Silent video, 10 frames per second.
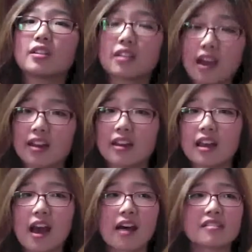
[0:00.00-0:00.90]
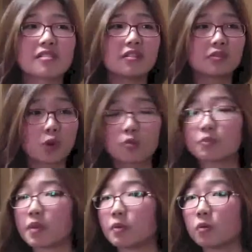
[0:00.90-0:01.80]
society as normal
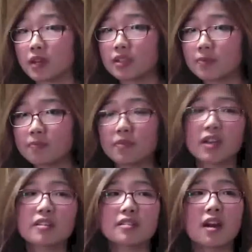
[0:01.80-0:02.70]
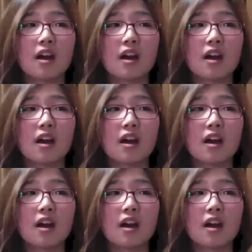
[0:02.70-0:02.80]
people would, because